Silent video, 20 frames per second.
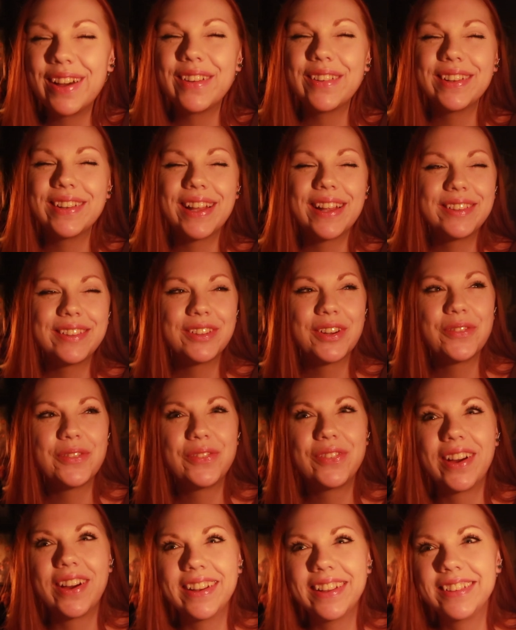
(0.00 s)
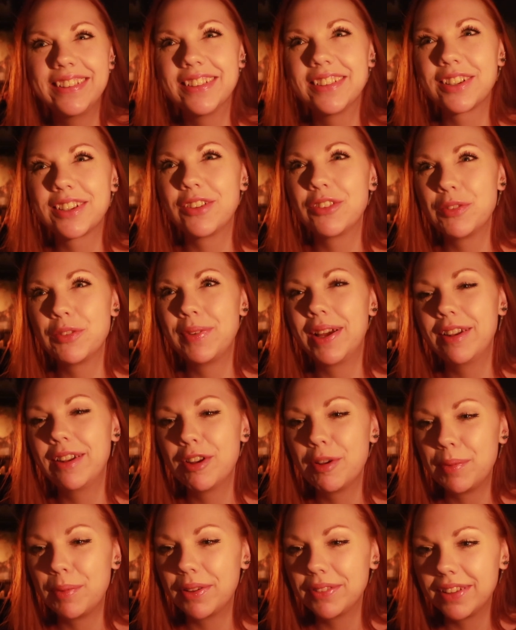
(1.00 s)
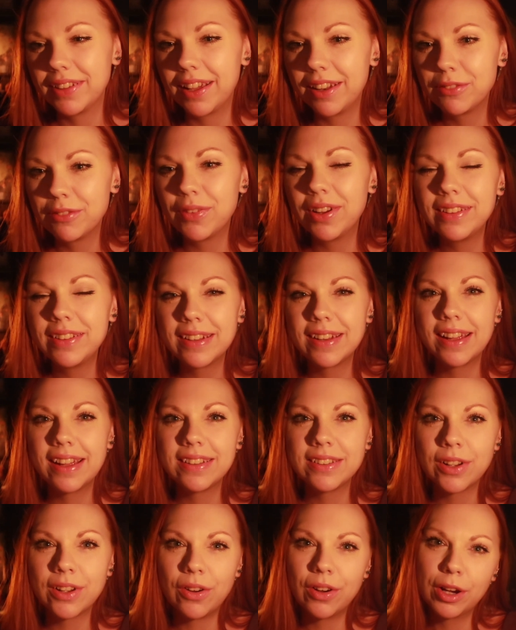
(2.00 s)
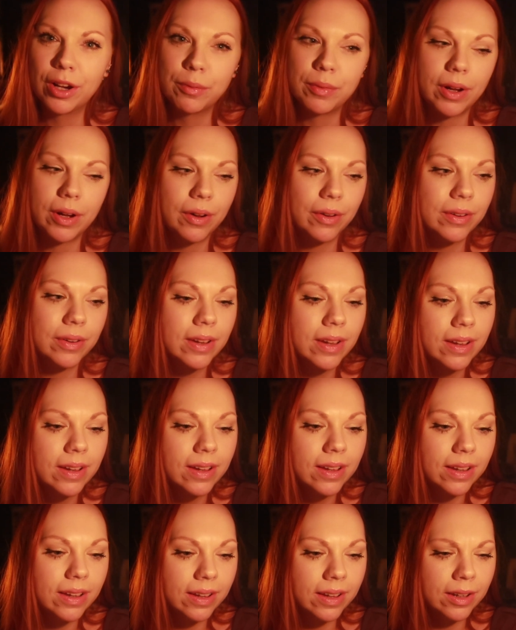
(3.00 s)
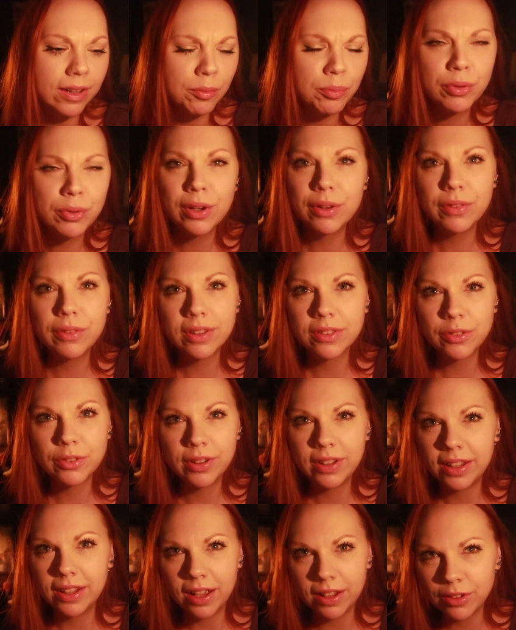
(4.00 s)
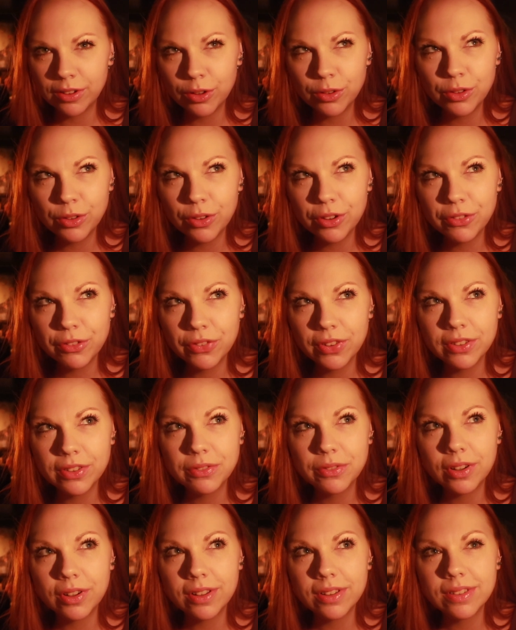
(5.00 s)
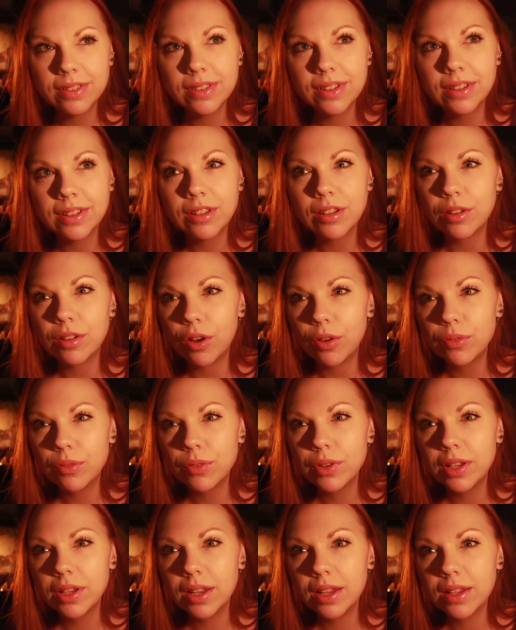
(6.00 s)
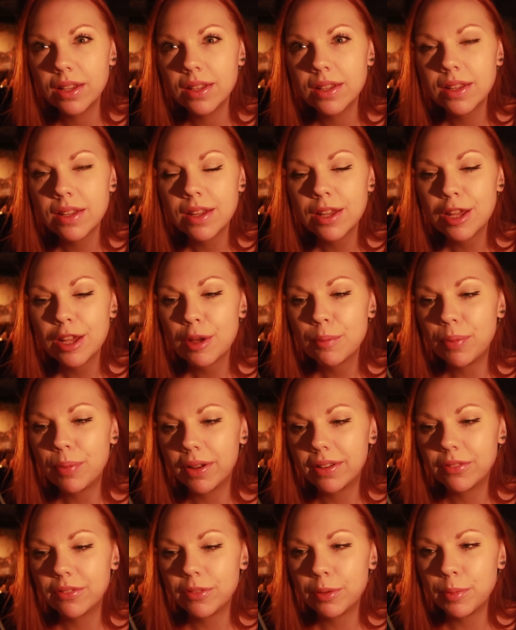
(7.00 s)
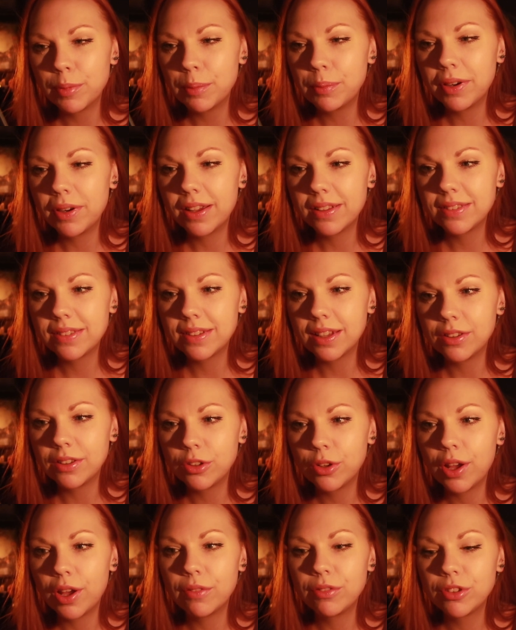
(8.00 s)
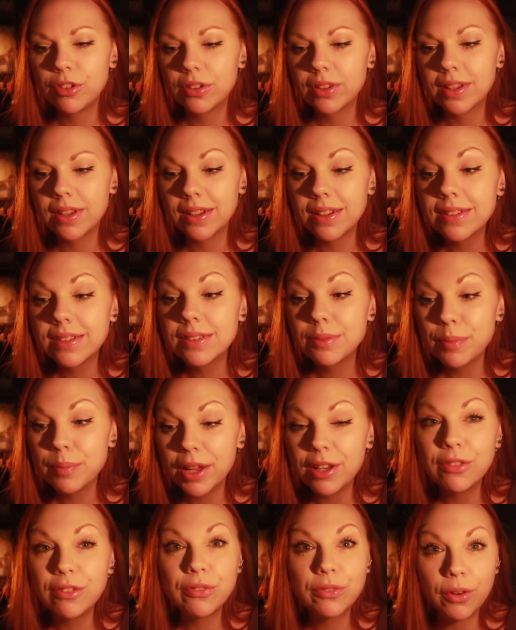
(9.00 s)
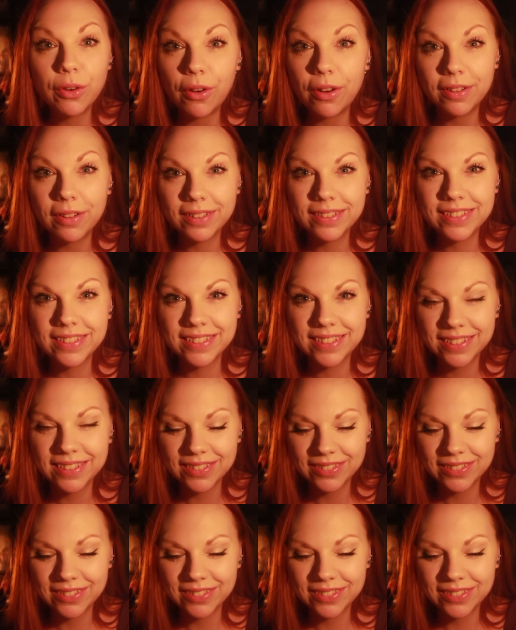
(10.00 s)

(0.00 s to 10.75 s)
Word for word: Oh, that's so funny. I just got reminded about that. What did I talk about in a previous reading? I don't know if it was in the love reading, but remember I said you have to kiss many frogs,